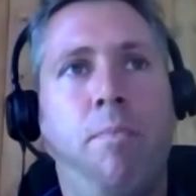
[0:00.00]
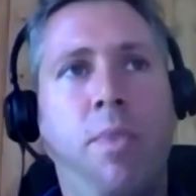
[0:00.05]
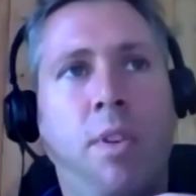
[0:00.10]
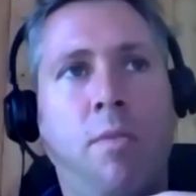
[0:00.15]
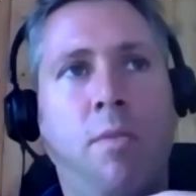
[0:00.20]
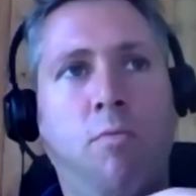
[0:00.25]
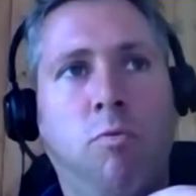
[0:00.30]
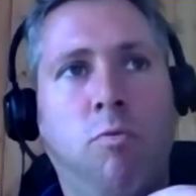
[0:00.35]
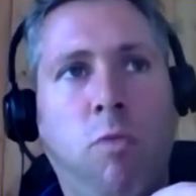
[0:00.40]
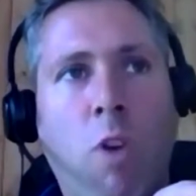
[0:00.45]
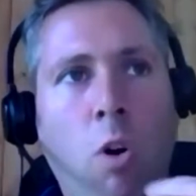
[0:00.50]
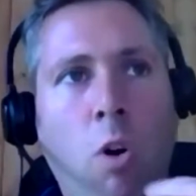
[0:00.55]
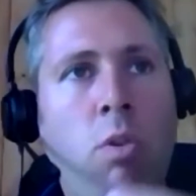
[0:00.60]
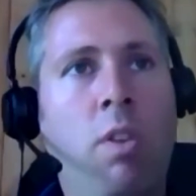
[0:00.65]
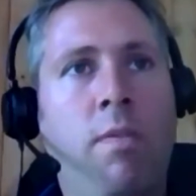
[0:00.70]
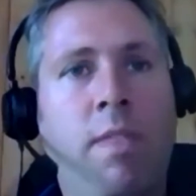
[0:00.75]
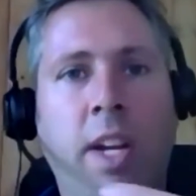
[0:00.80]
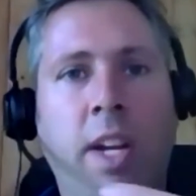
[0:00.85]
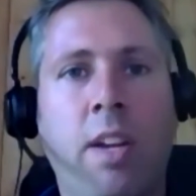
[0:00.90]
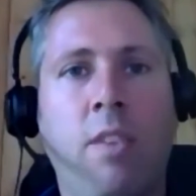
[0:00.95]
the role
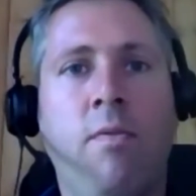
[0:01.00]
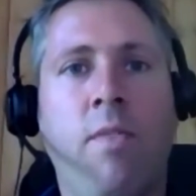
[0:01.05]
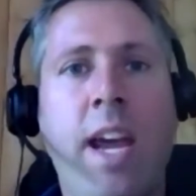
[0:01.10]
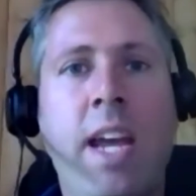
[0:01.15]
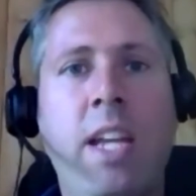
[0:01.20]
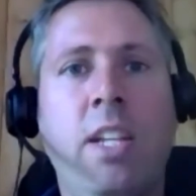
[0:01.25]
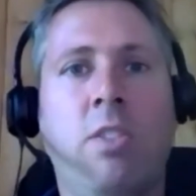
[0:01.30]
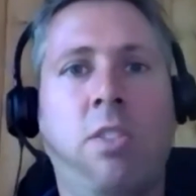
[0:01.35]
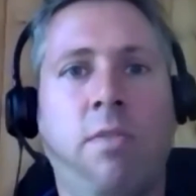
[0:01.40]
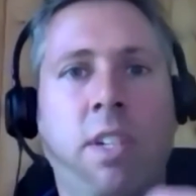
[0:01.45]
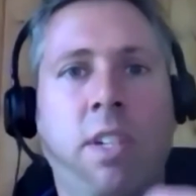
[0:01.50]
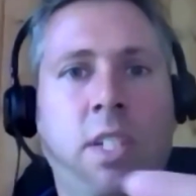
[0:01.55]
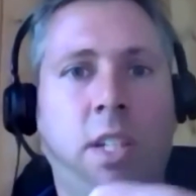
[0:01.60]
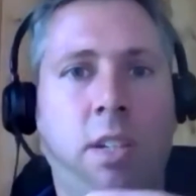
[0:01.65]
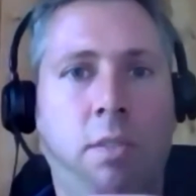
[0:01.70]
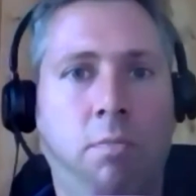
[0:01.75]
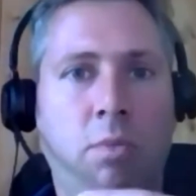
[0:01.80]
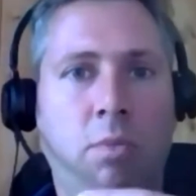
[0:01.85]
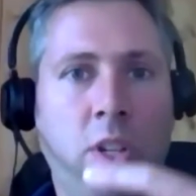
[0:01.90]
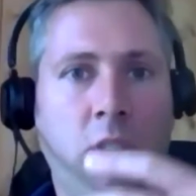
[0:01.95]
of a conveyancer is
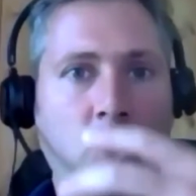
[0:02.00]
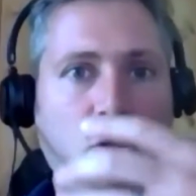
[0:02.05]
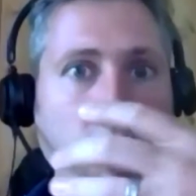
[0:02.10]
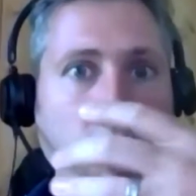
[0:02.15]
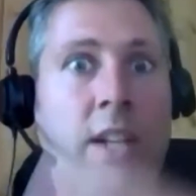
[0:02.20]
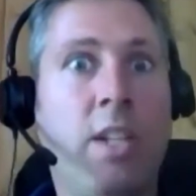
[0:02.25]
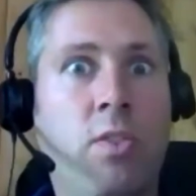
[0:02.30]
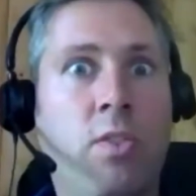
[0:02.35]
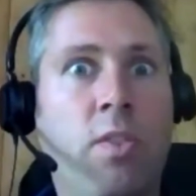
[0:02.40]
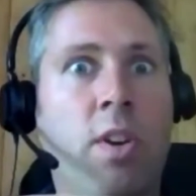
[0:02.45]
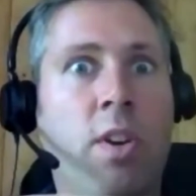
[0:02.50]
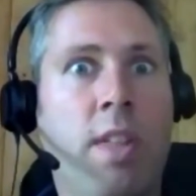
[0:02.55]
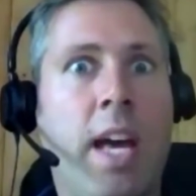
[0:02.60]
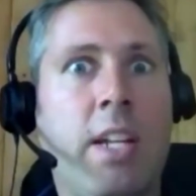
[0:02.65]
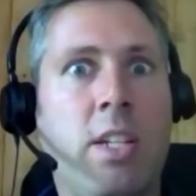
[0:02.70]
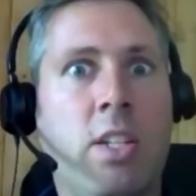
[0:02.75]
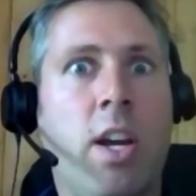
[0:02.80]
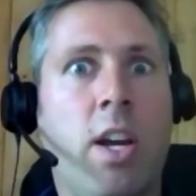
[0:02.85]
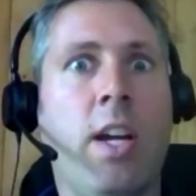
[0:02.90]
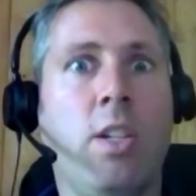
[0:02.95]
to transfer
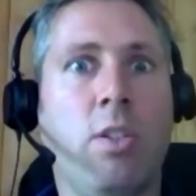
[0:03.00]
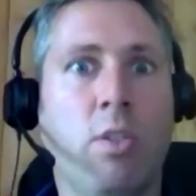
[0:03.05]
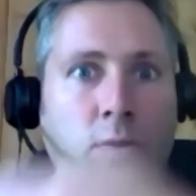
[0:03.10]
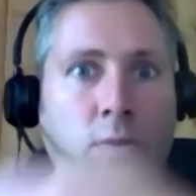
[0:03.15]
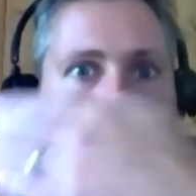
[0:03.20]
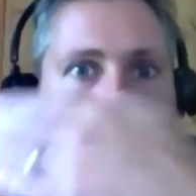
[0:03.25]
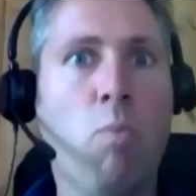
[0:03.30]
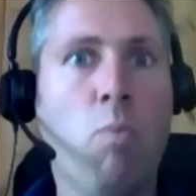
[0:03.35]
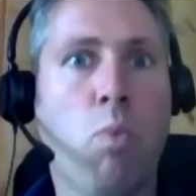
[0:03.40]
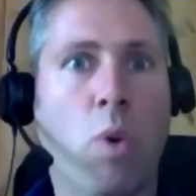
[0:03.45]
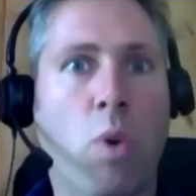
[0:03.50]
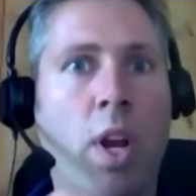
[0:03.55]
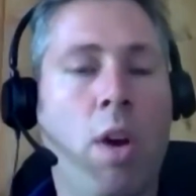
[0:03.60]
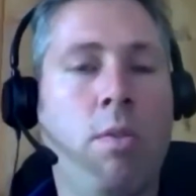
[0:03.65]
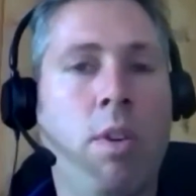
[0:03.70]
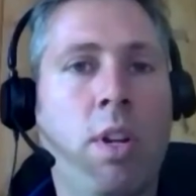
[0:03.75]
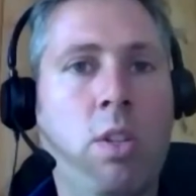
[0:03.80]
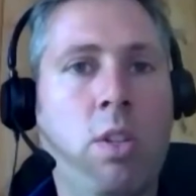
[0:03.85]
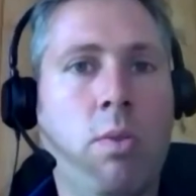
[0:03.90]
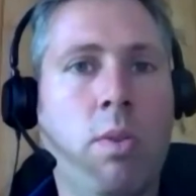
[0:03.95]
that title from one
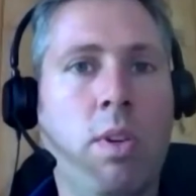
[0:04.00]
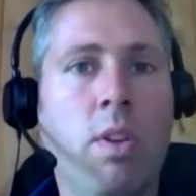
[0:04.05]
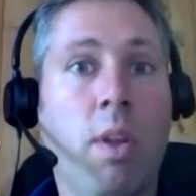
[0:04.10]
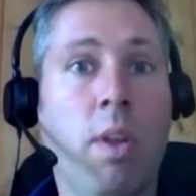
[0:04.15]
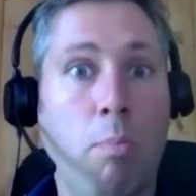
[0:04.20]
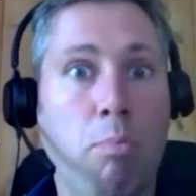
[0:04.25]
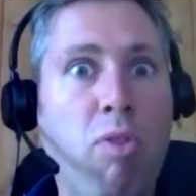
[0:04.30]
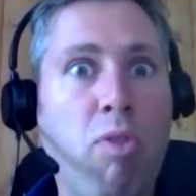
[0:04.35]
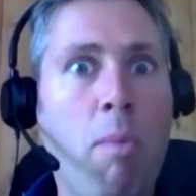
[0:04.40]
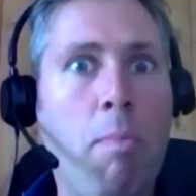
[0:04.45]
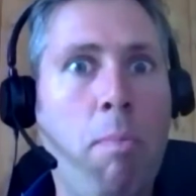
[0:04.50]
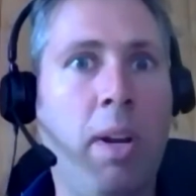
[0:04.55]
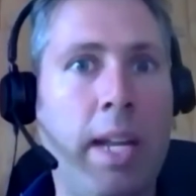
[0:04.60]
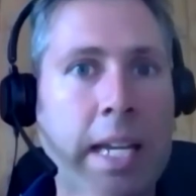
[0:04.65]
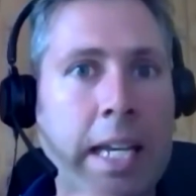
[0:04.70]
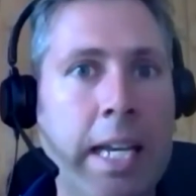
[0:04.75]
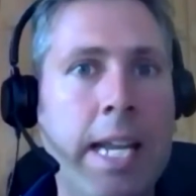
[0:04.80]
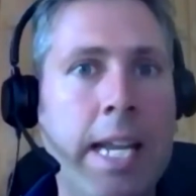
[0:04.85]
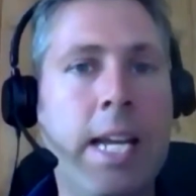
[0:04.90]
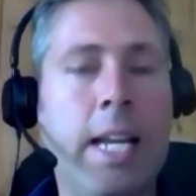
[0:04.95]
owner to another properly,
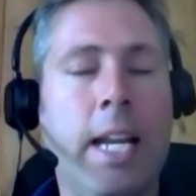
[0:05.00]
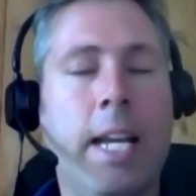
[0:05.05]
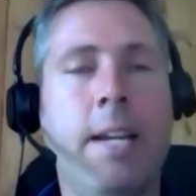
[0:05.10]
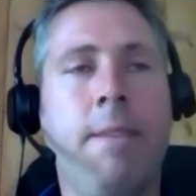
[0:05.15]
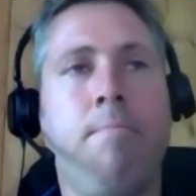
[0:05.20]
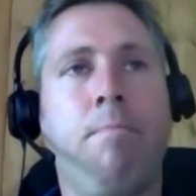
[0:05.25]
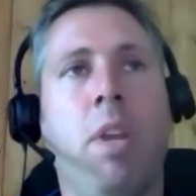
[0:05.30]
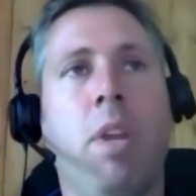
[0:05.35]
legally.